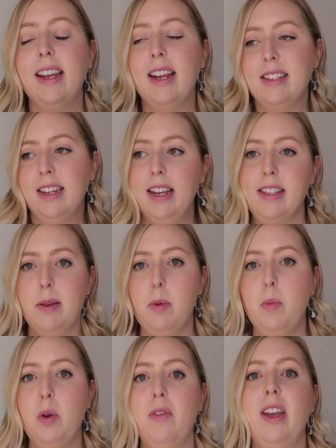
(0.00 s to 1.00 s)
gets the kids up
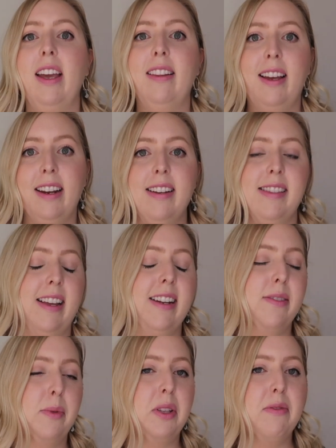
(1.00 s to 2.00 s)
and moving, and like I said,
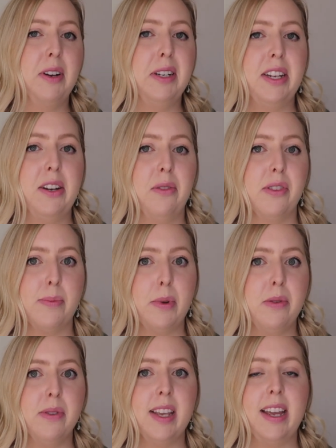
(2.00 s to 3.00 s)
it's really fun to hear the
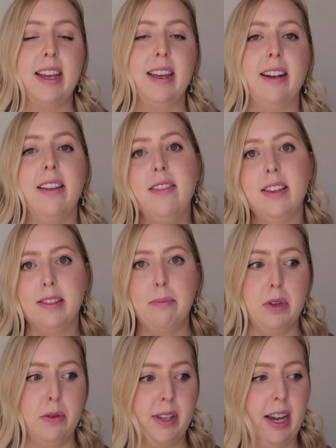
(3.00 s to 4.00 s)
spoons in this
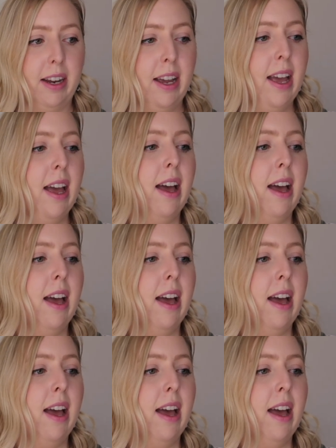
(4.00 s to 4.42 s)
music.